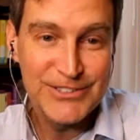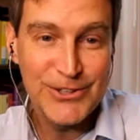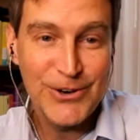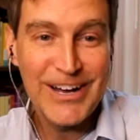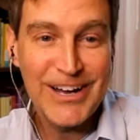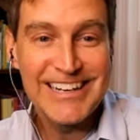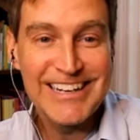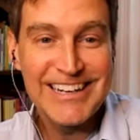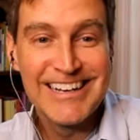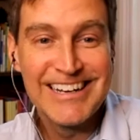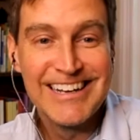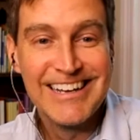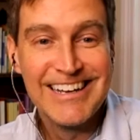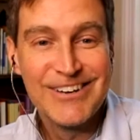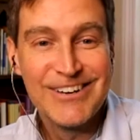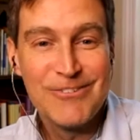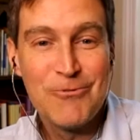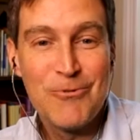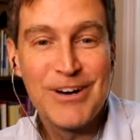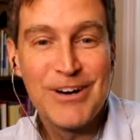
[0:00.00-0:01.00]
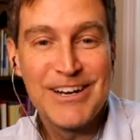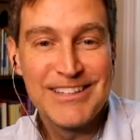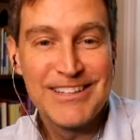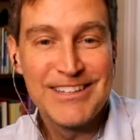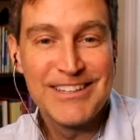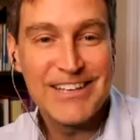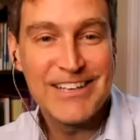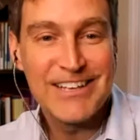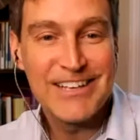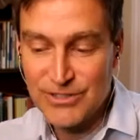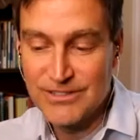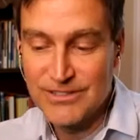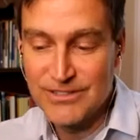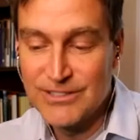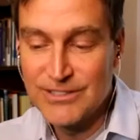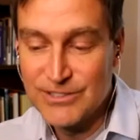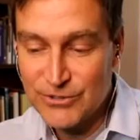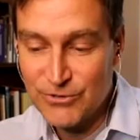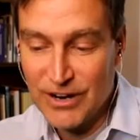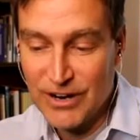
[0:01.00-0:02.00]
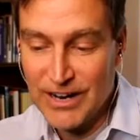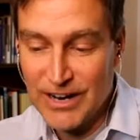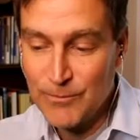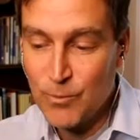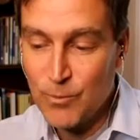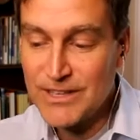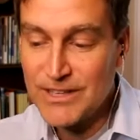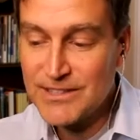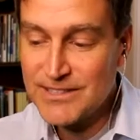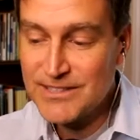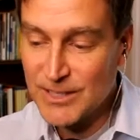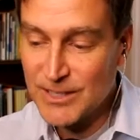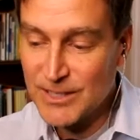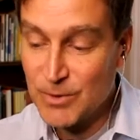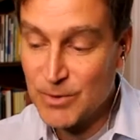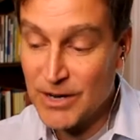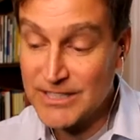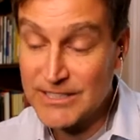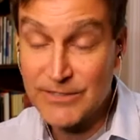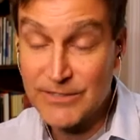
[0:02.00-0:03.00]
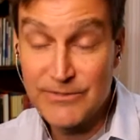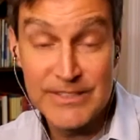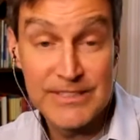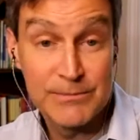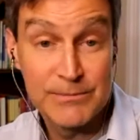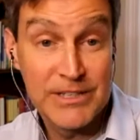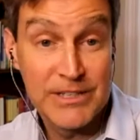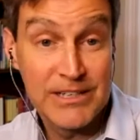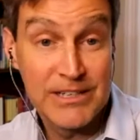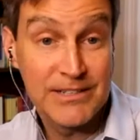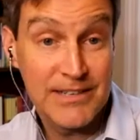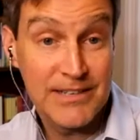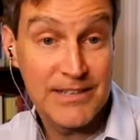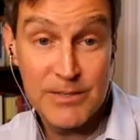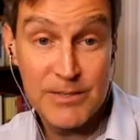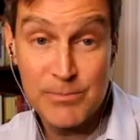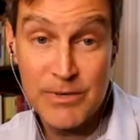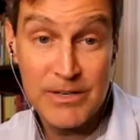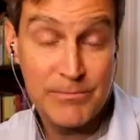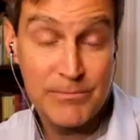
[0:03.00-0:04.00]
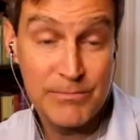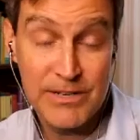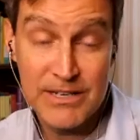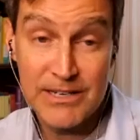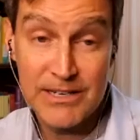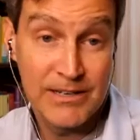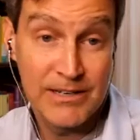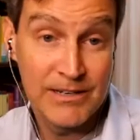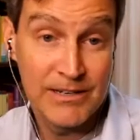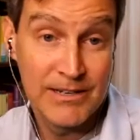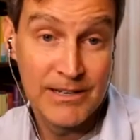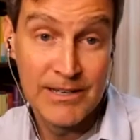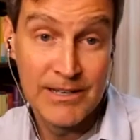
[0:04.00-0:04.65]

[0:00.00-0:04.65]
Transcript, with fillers: So I wanted to ask you to describe what sex positive is because that's been a big